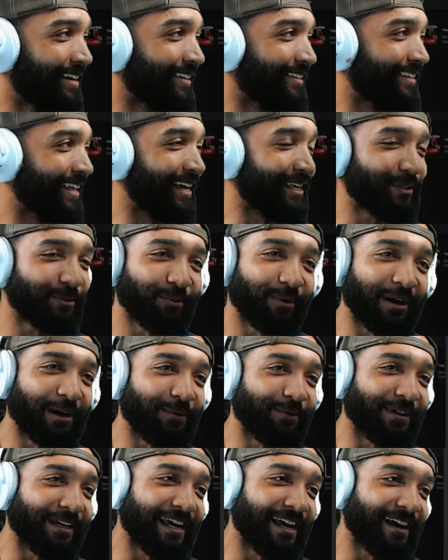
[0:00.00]
That's why
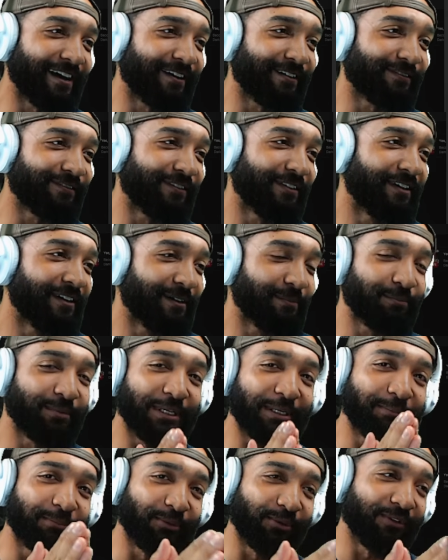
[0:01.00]
we have
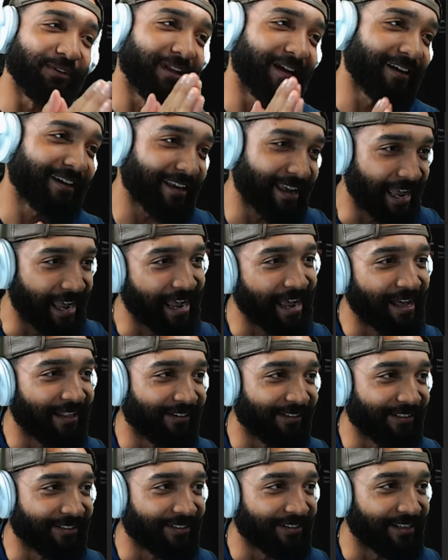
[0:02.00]
people like
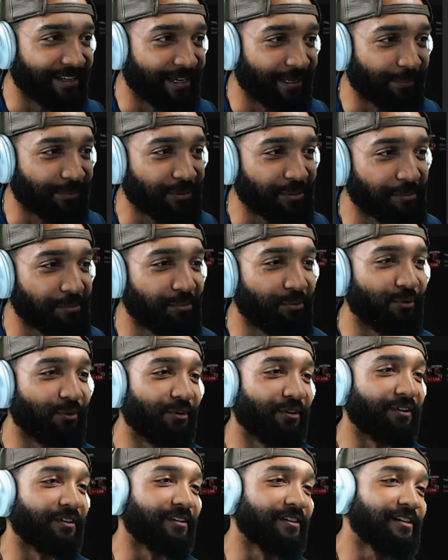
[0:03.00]
Alan to help
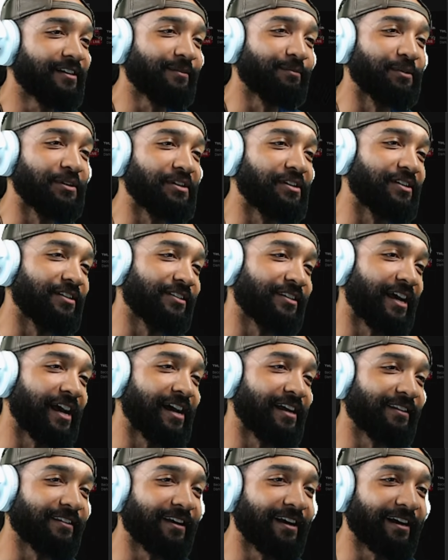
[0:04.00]
support, because
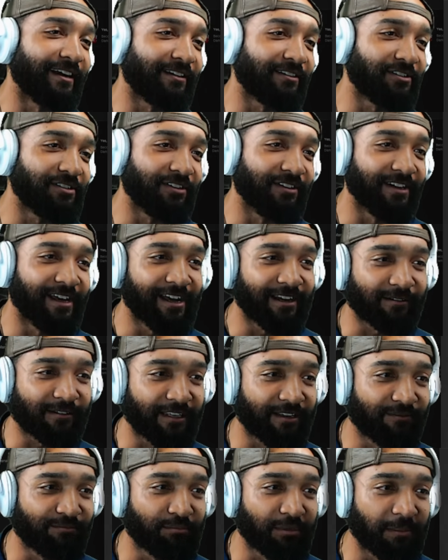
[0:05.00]
I like to not
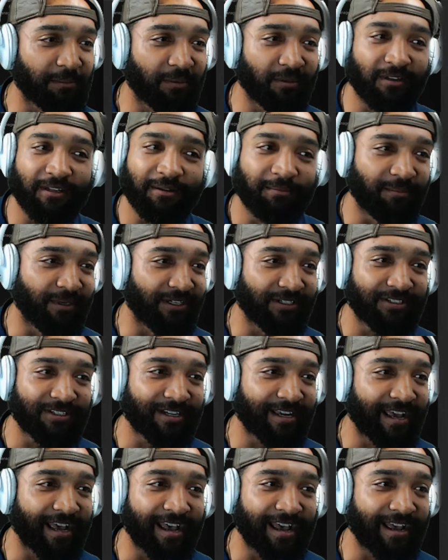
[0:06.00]
give people a bunch of
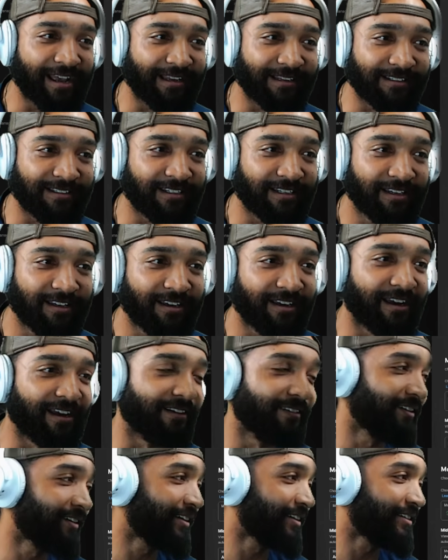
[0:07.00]
ads.
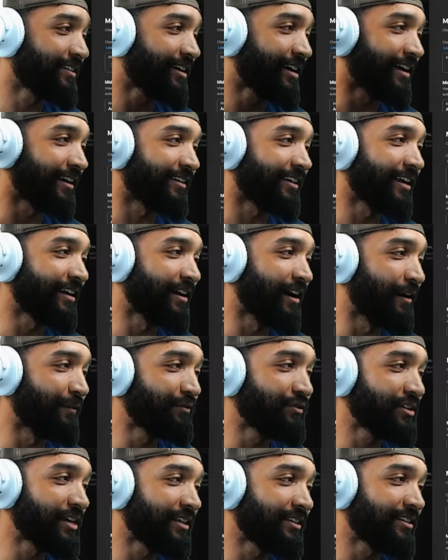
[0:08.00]
And look at that. That
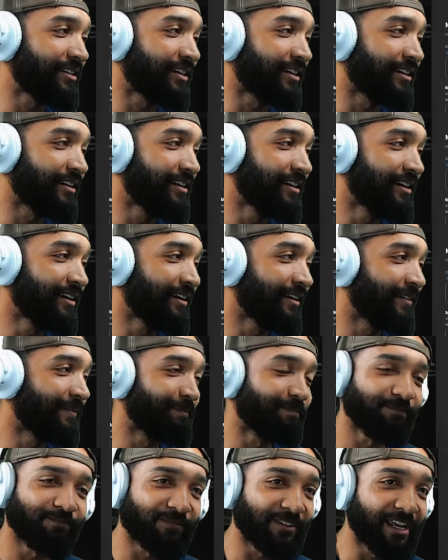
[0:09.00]
offsets it.
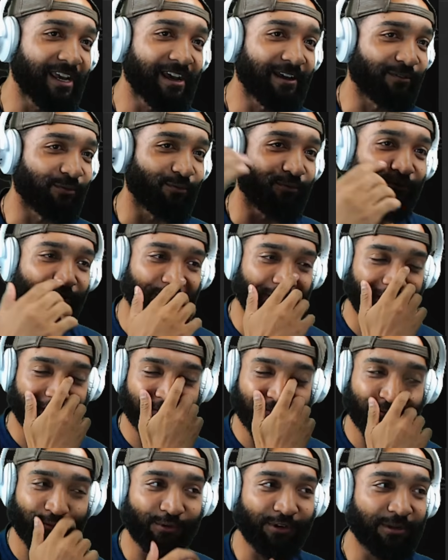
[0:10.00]
Yeah,
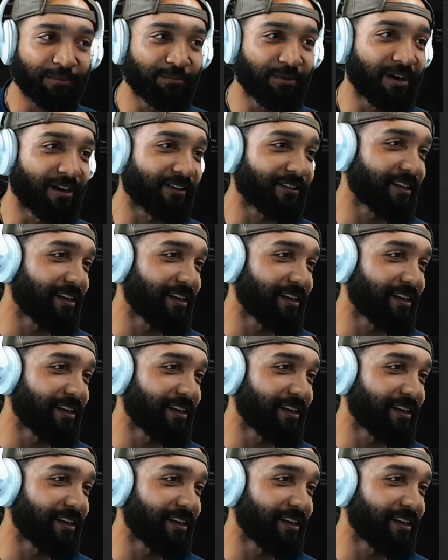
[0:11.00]
freaking $40.